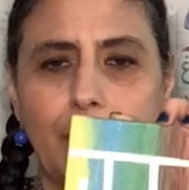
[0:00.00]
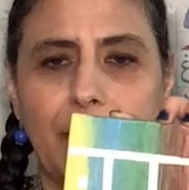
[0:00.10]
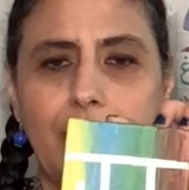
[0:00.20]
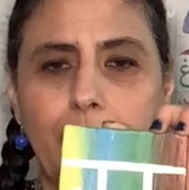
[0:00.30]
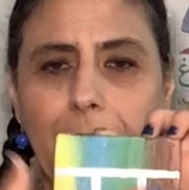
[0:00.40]

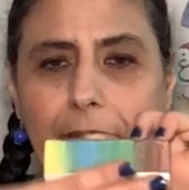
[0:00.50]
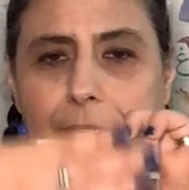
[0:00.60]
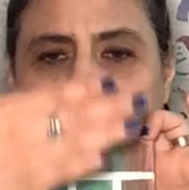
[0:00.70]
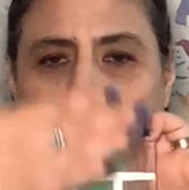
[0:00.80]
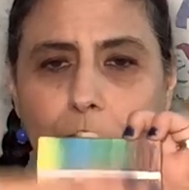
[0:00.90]
then
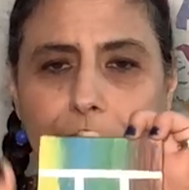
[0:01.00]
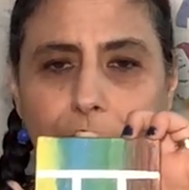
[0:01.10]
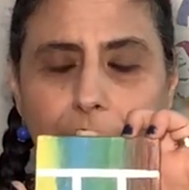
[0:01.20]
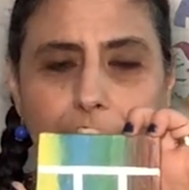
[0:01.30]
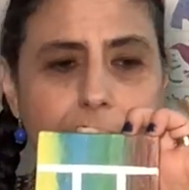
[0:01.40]
paint
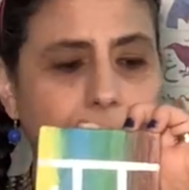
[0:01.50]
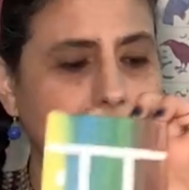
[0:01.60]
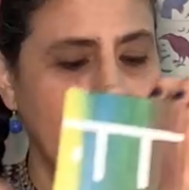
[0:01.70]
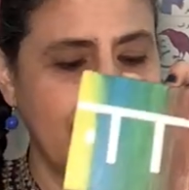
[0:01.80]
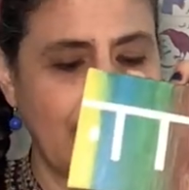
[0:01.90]
over it.
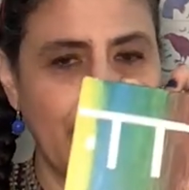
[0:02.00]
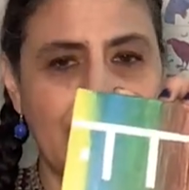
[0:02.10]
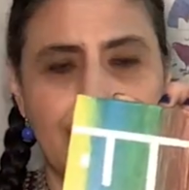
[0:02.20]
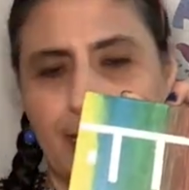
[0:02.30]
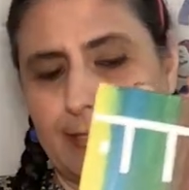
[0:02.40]
Same
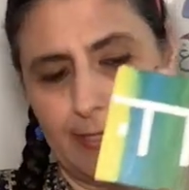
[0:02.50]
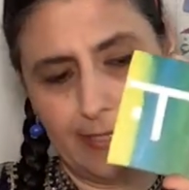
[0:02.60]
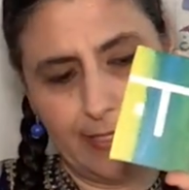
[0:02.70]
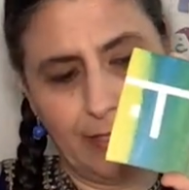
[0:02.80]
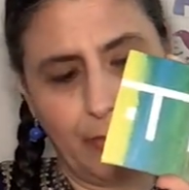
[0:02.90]
exact
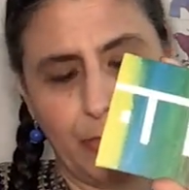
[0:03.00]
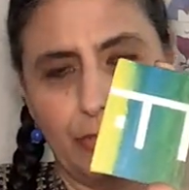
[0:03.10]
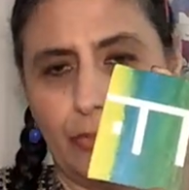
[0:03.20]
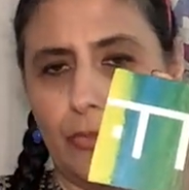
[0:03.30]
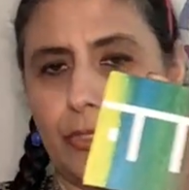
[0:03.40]
technique that we
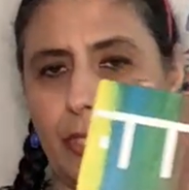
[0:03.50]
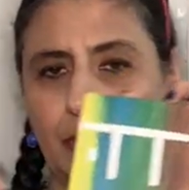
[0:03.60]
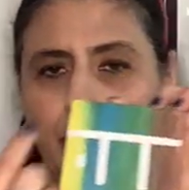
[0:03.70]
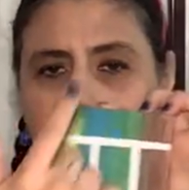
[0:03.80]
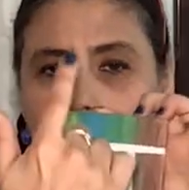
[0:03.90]
just used on the
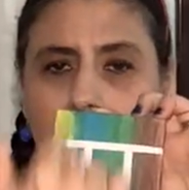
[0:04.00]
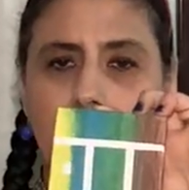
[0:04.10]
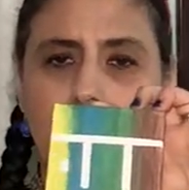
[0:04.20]
plate,